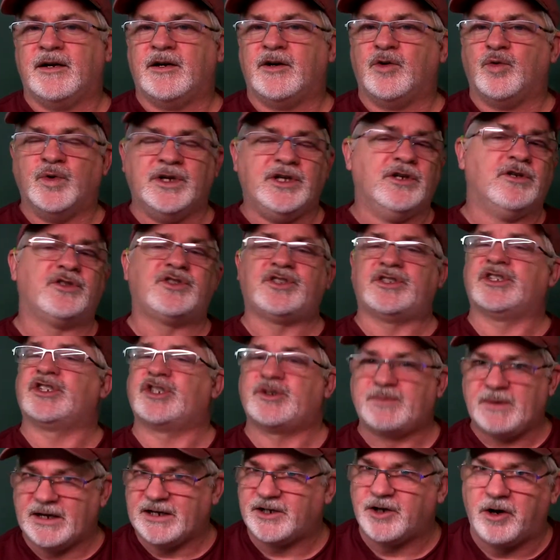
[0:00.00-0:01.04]
We used to
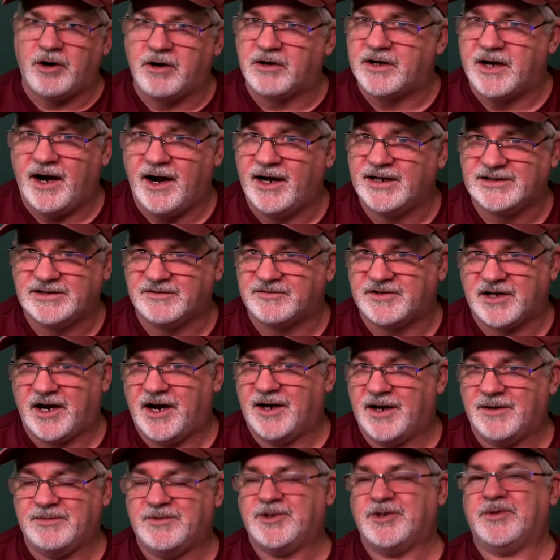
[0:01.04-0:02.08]
spend all kinds of
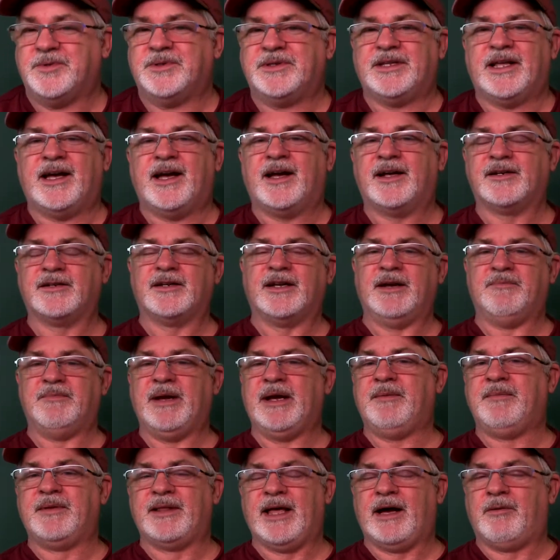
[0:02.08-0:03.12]
time doing that, and
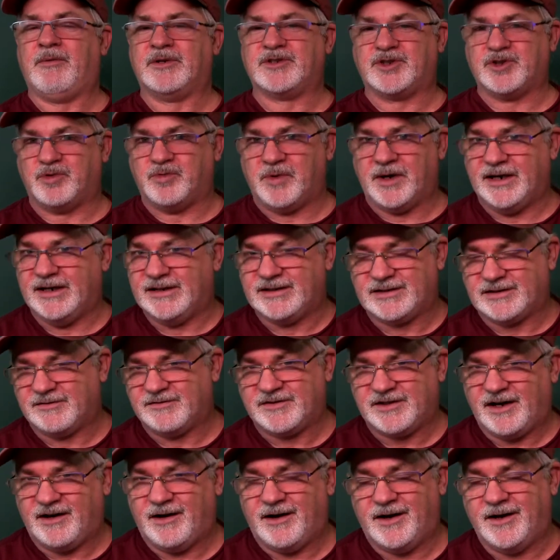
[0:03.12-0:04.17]
maybe that was a waste
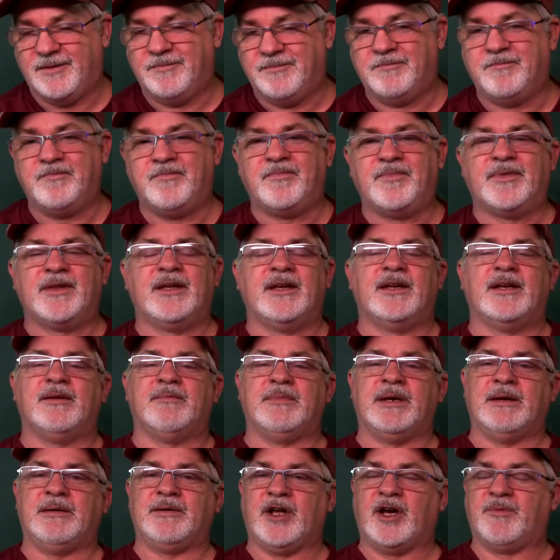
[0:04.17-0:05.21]
of time,
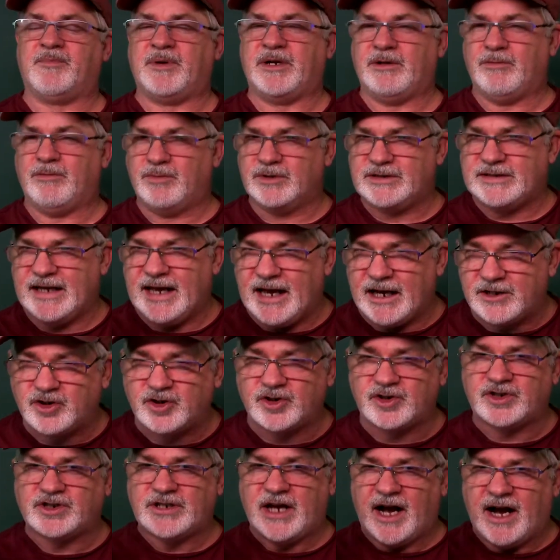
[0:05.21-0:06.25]
maybe not, but it was
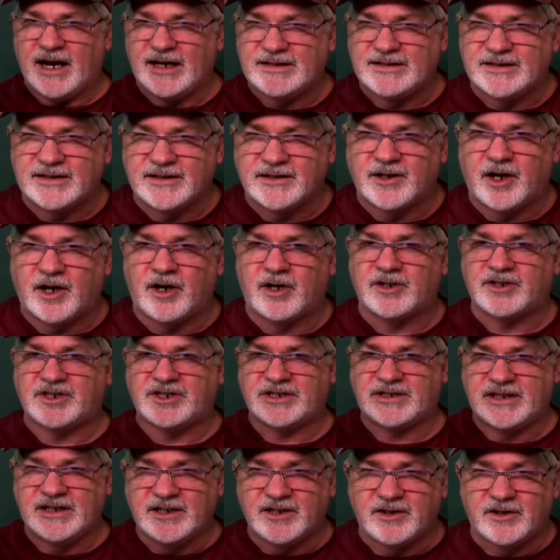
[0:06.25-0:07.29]
exercising our
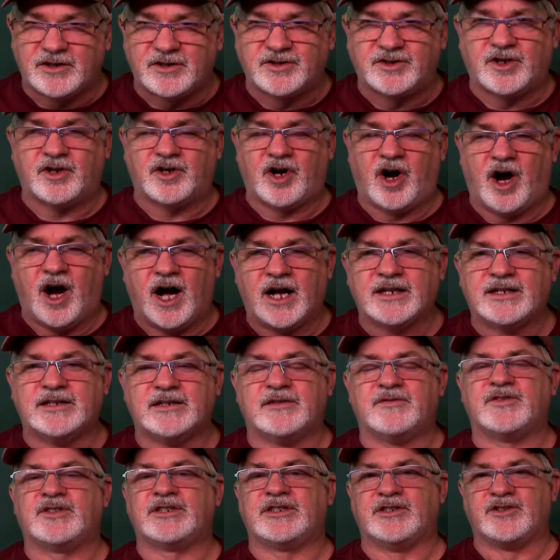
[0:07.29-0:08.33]
skills, our
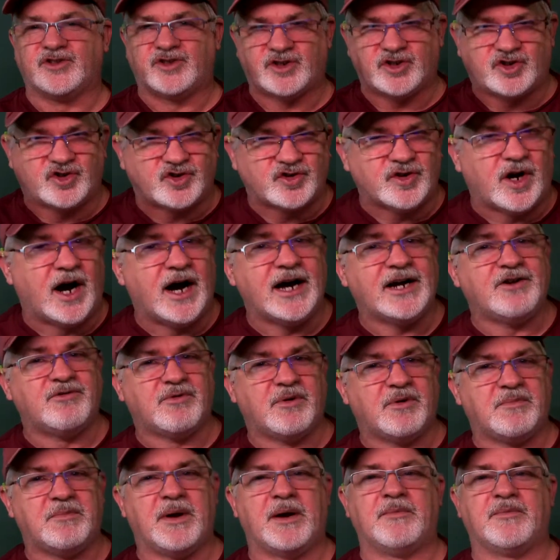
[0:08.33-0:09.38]
cognitive skills, to try and
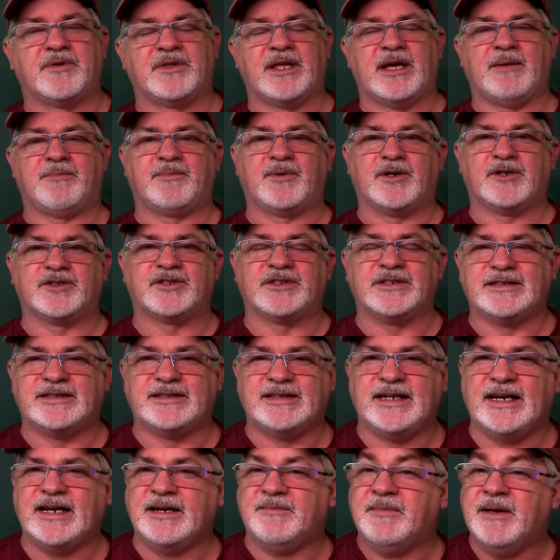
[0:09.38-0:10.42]
remember that person's
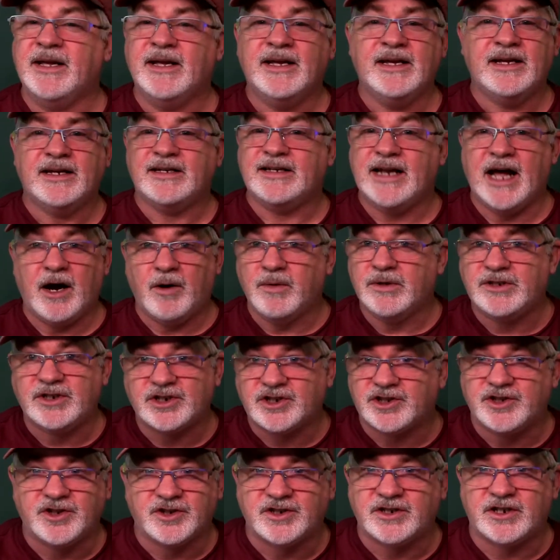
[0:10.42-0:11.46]
name. Now we
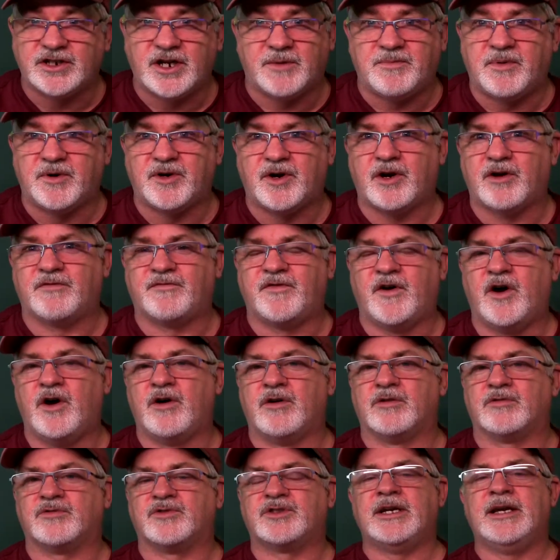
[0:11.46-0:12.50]
just look it up on our
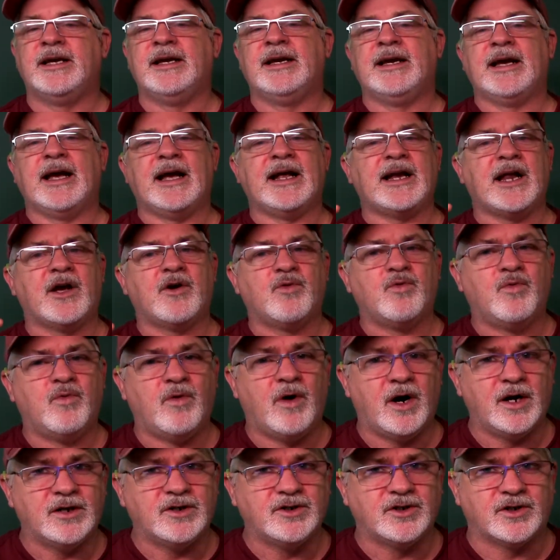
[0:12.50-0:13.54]
phones, and I
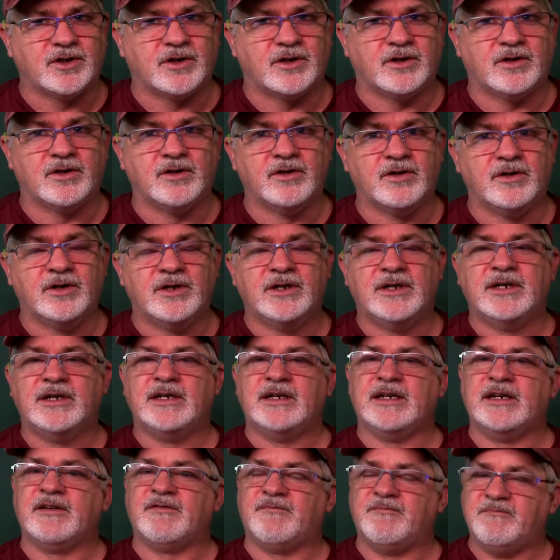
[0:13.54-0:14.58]
wonder
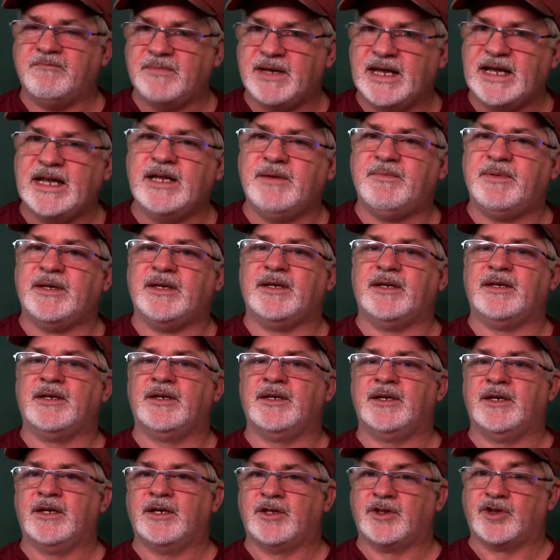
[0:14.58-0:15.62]
if
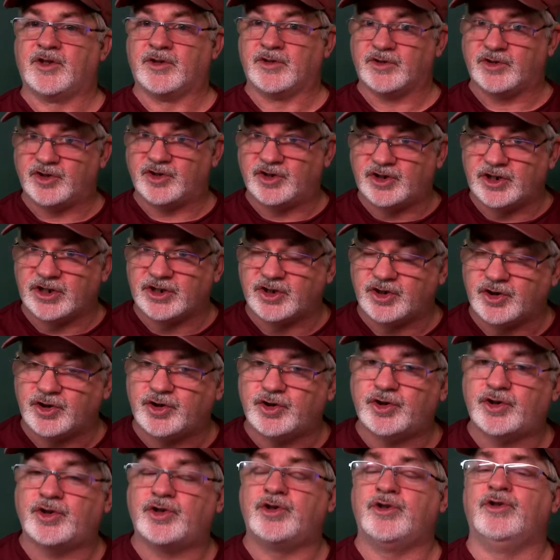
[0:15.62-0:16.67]
maybe there's just
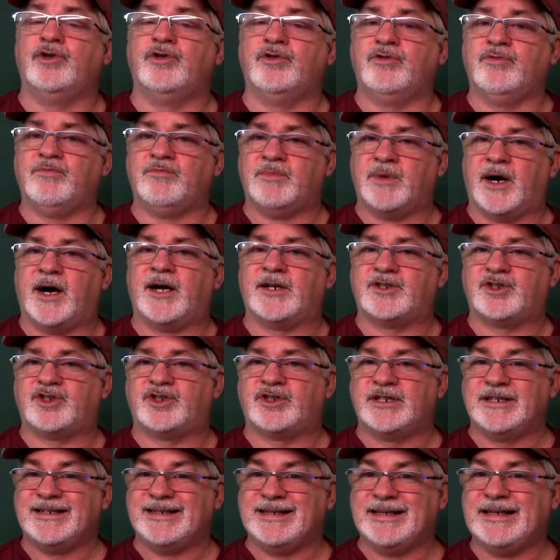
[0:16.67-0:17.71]
too
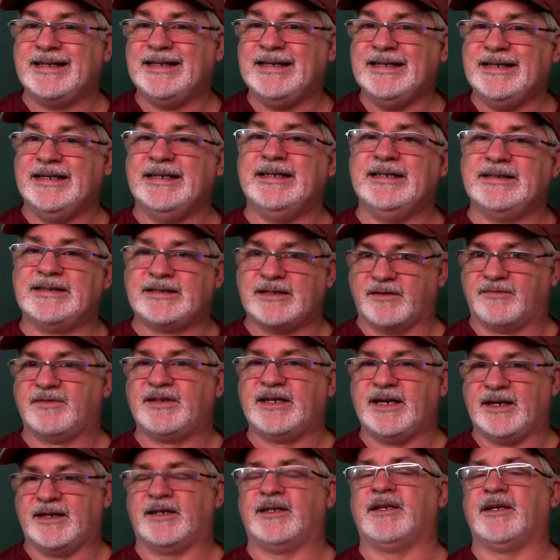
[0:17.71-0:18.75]
much ease of
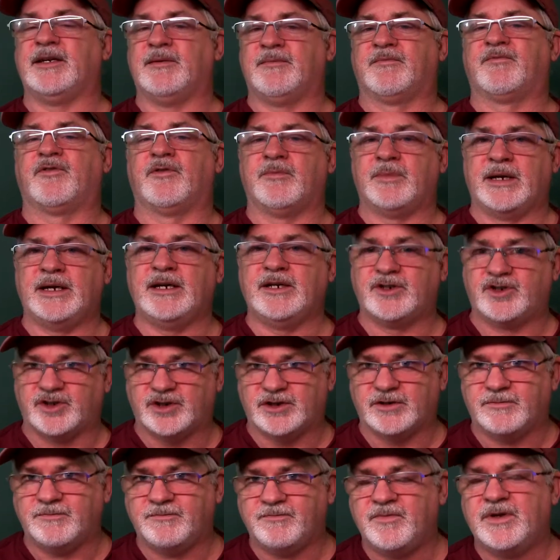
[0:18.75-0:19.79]
getting
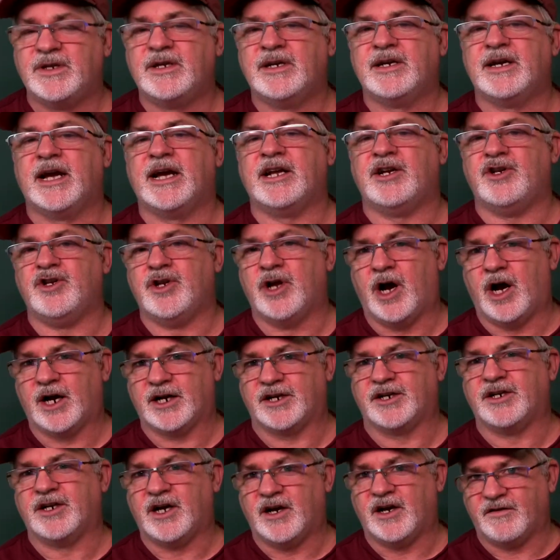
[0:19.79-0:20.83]
information and
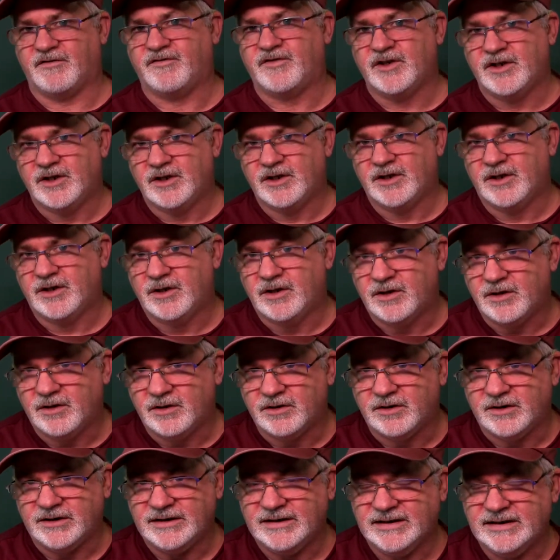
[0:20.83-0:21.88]
not enough
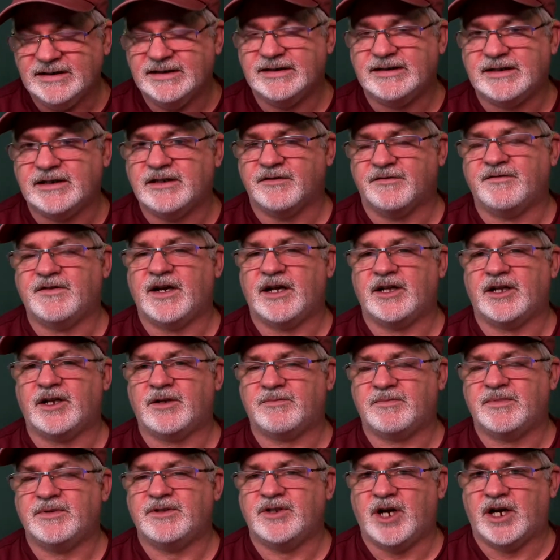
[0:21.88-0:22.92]
need to
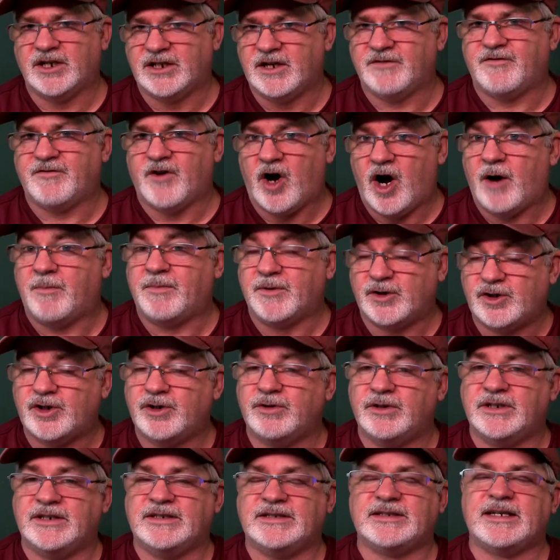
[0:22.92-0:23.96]
develop, not enough
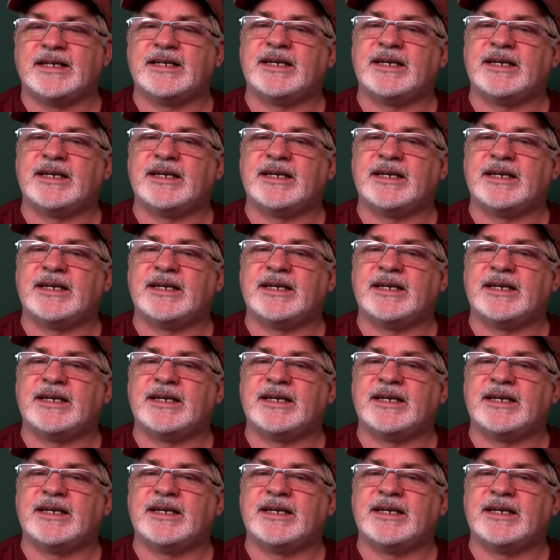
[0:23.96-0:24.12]
opportunities, I